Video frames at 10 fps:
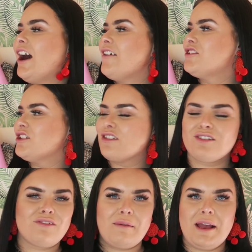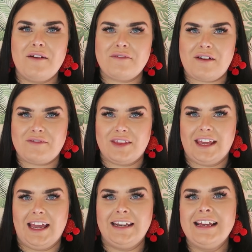I'll just throw it over
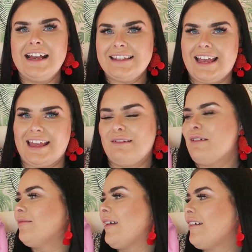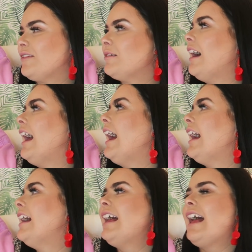everything, take it with me everywhere,